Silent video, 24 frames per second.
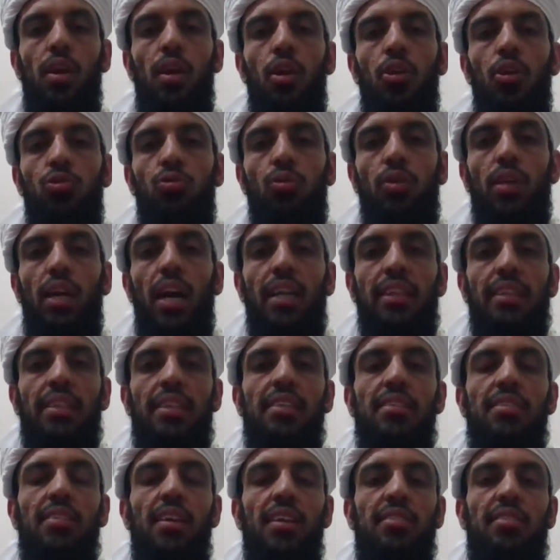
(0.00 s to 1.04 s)
So yeah,
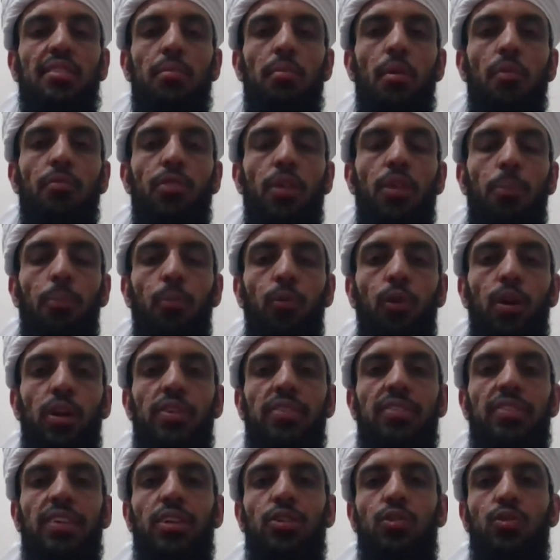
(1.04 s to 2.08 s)
these are some of the points
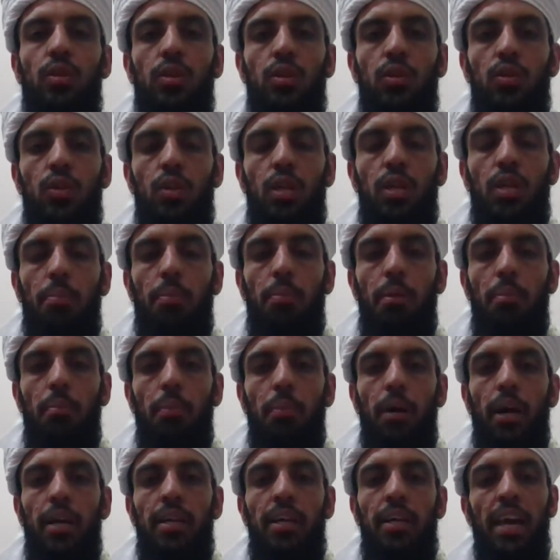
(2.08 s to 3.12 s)
that you need to keep in
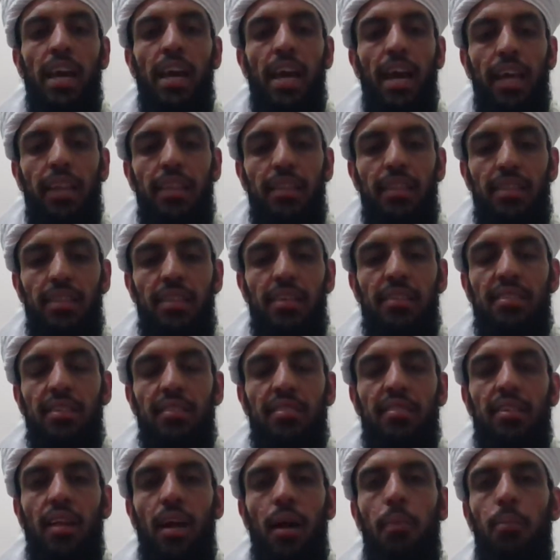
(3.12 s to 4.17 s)
mind, and this is
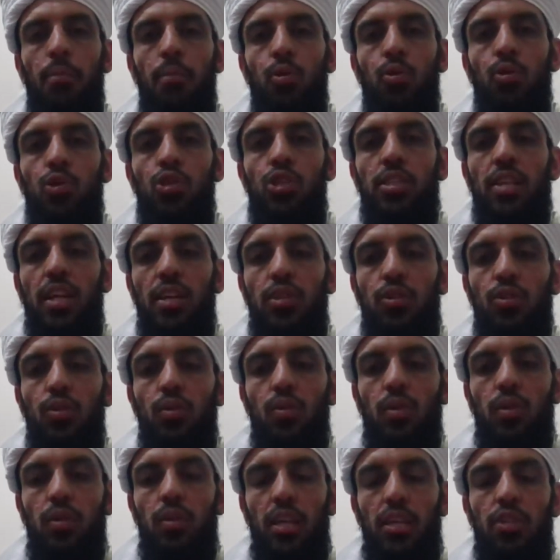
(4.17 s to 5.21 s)
the approach that
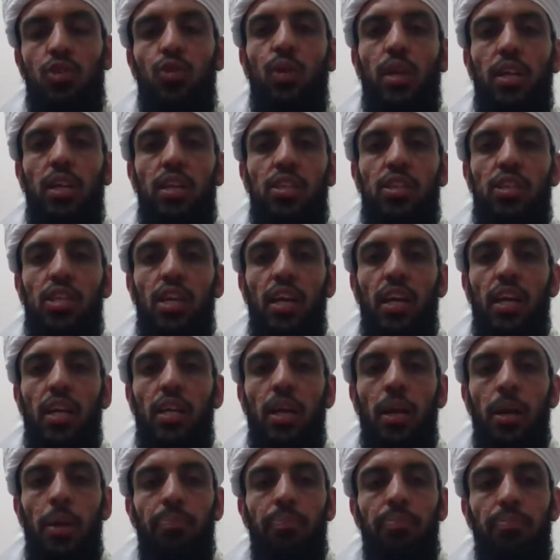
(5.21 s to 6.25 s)
you can take
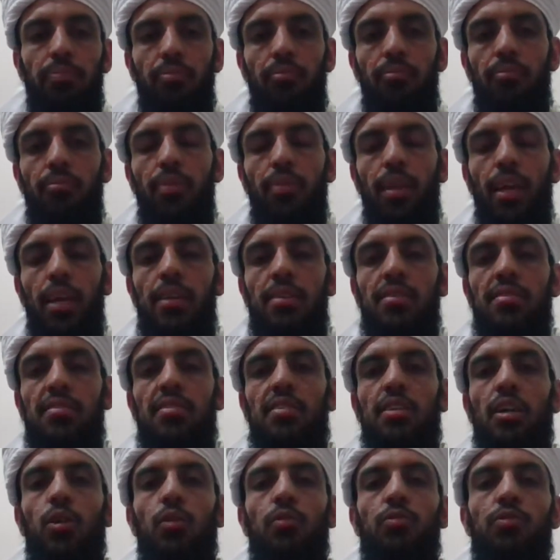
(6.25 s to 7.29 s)

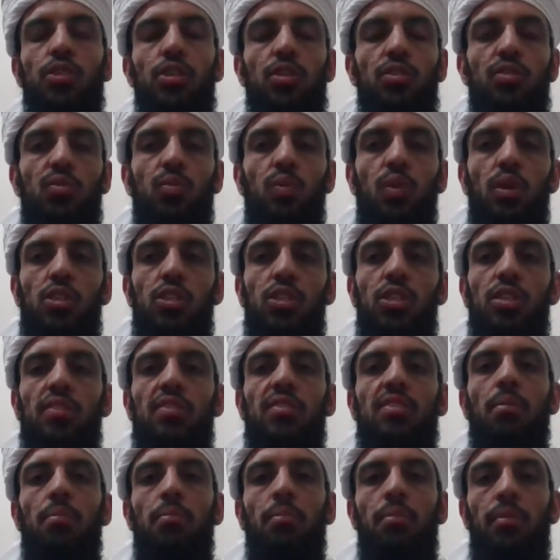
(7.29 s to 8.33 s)
instead of just watching
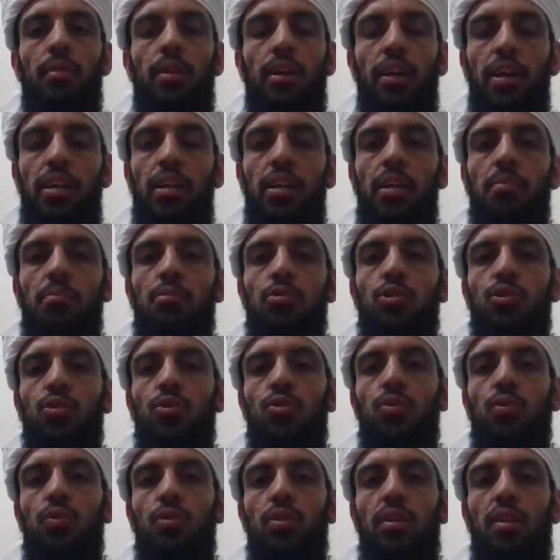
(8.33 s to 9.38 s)
some random
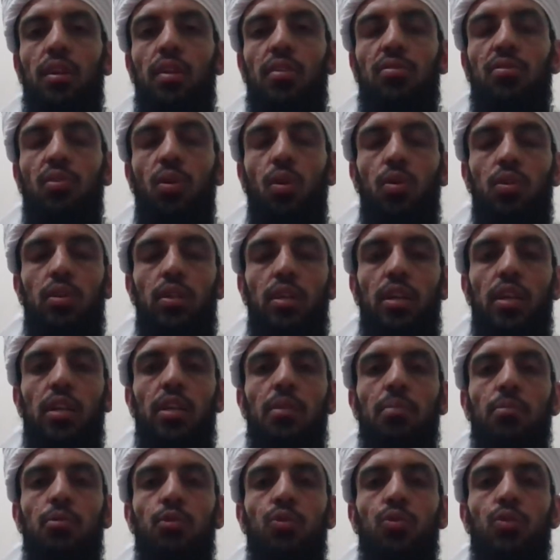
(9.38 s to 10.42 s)
tutorials or the
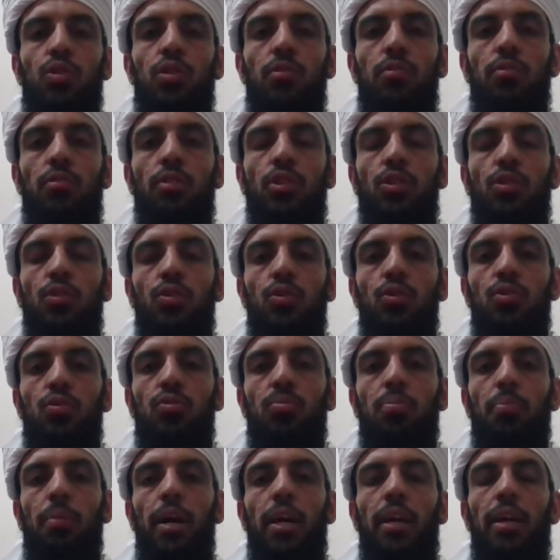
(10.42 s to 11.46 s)
random YouTube videos
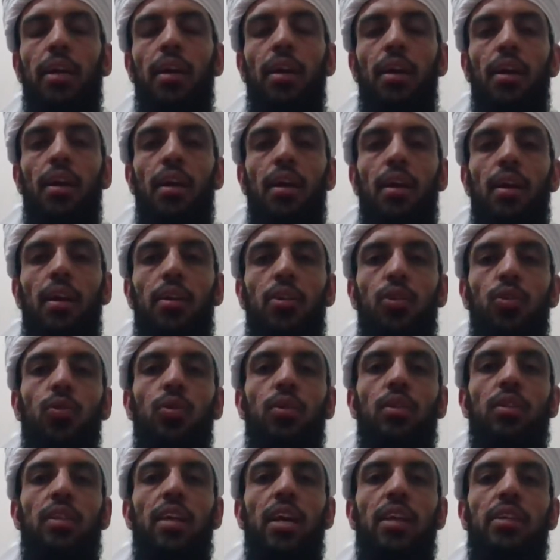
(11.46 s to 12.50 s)
by
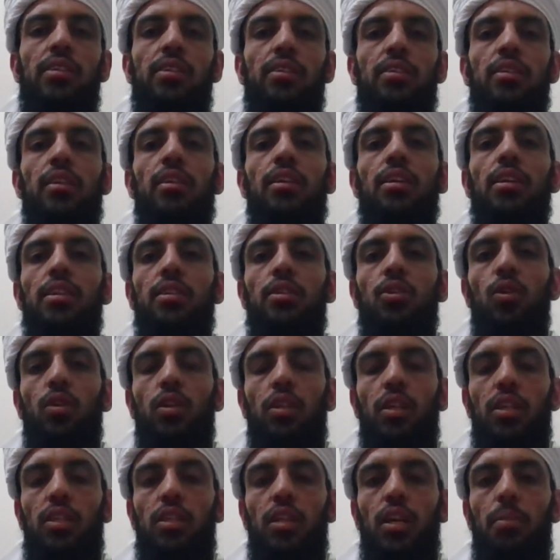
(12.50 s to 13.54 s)
knowing that the Git or
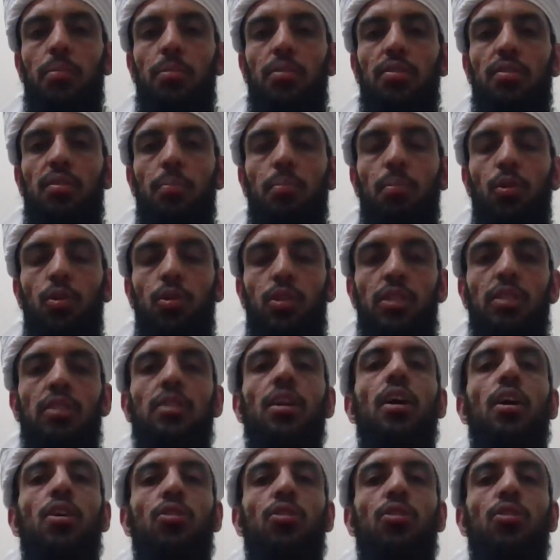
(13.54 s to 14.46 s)
GitHub is important.